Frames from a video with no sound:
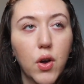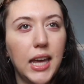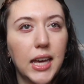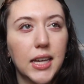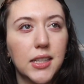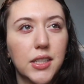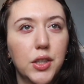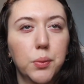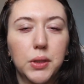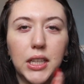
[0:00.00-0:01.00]
and
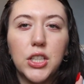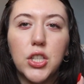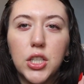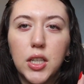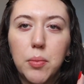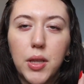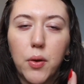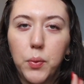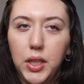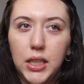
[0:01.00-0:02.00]
the relationship
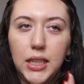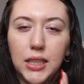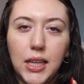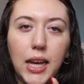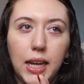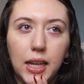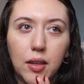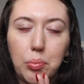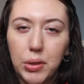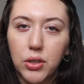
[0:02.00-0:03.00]
that Willa and
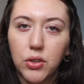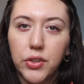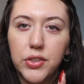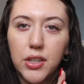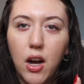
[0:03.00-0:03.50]
Cade builds